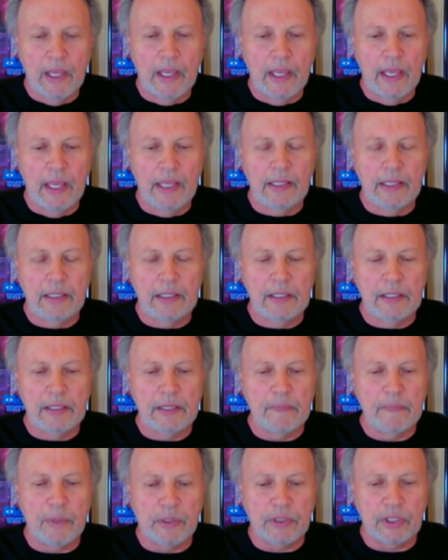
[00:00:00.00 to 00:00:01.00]
And
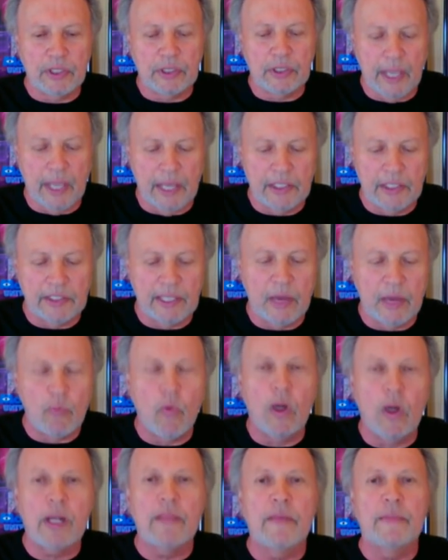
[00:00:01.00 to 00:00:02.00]
he puts the cages down.
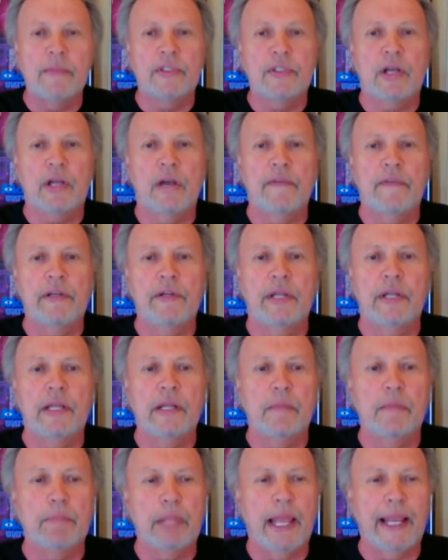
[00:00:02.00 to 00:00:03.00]
One of them is covered in
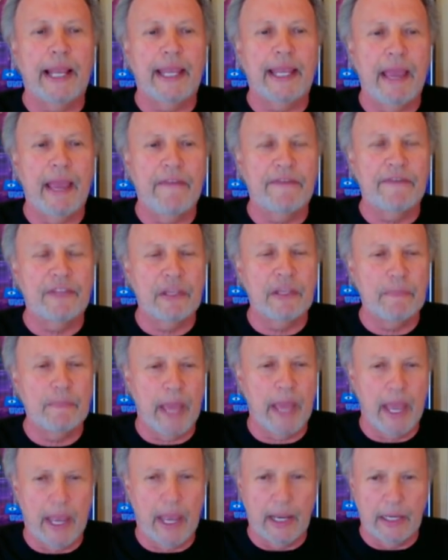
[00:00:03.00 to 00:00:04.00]
a black hefty
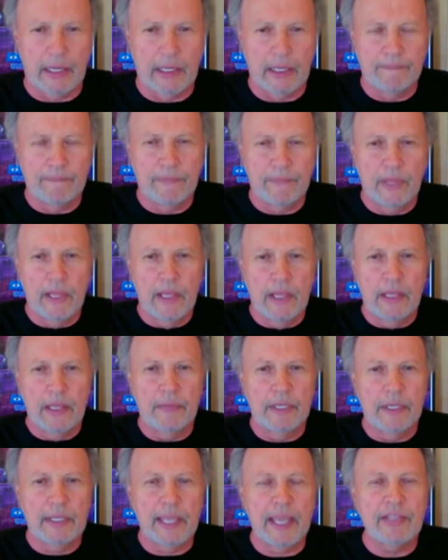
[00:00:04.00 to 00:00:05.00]
bag
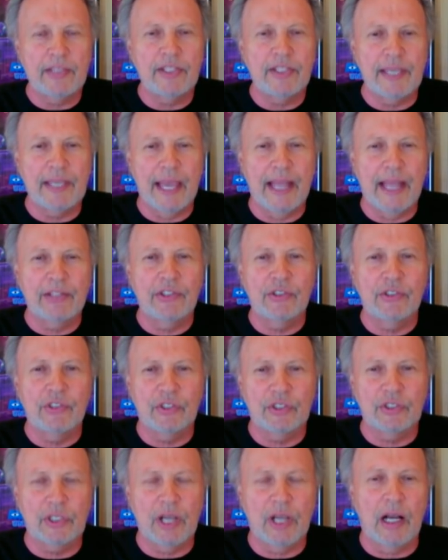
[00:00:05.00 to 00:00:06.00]
in case he catches
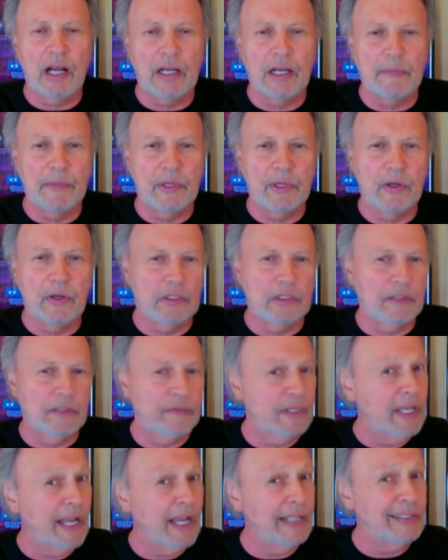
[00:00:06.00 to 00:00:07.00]
a skunk, because if
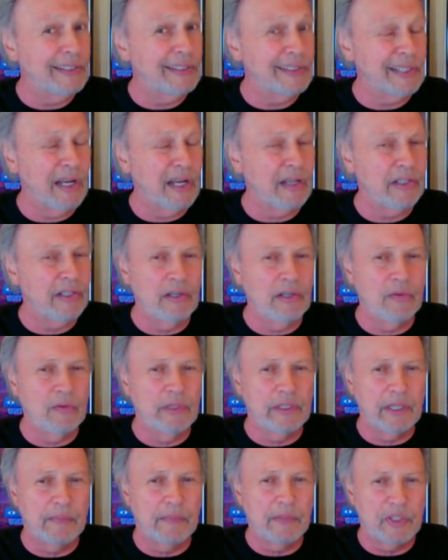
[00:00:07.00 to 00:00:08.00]
you catch a skunk, you don't
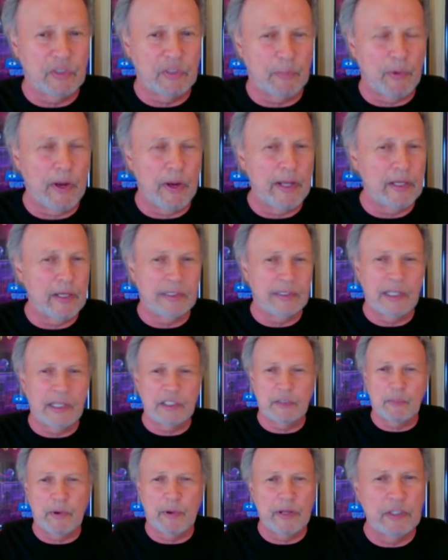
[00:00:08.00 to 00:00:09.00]
want them to spray, because that
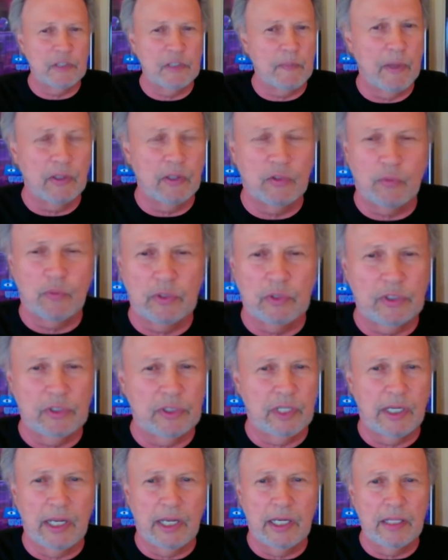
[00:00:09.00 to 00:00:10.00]
spray smells worse
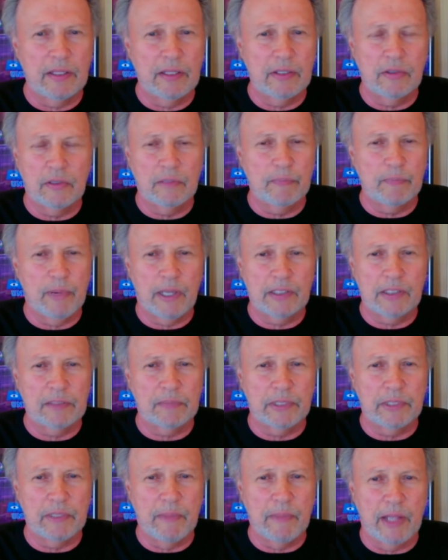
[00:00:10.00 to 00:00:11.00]
than anything you can
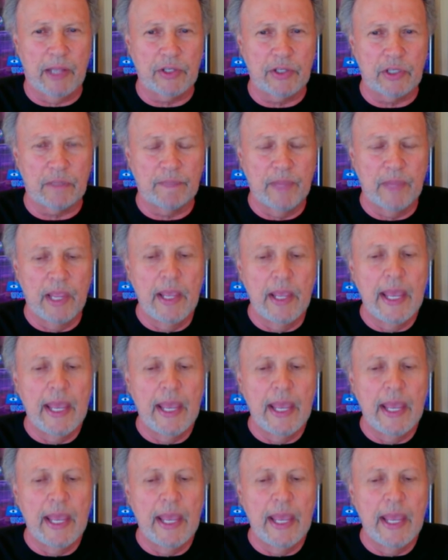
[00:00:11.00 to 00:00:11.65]
possibly imagine. Mm.